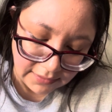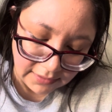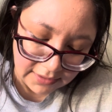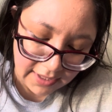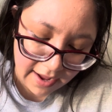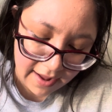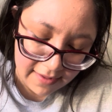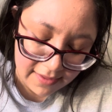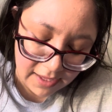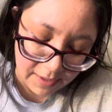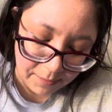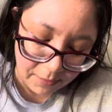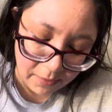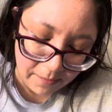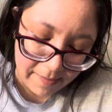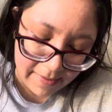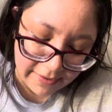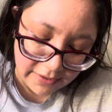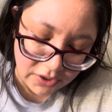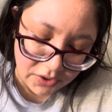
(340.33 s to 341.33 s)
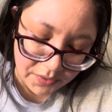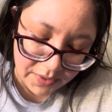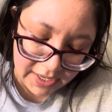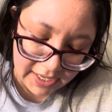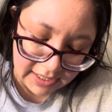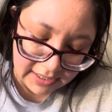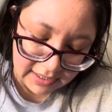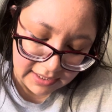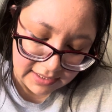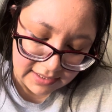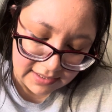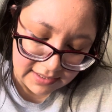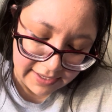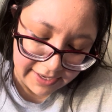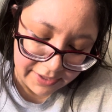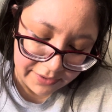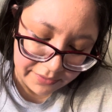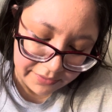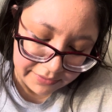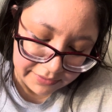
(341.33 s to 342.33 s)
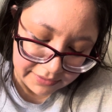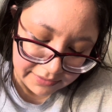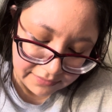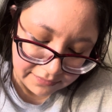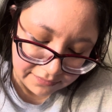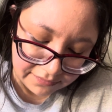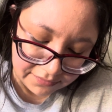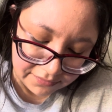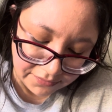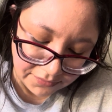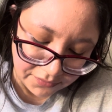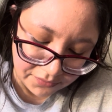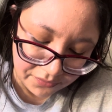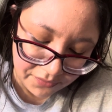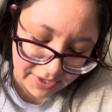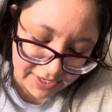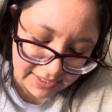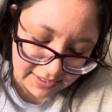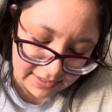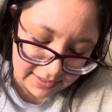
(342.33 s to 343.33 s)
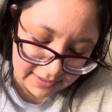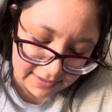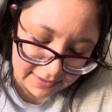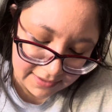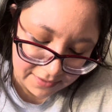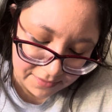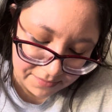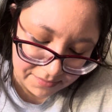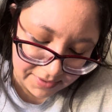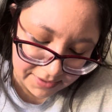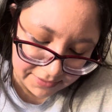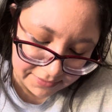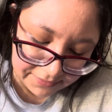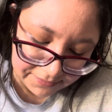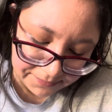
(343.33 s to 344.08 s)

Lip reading: And they perpetuate this cycle of racism, and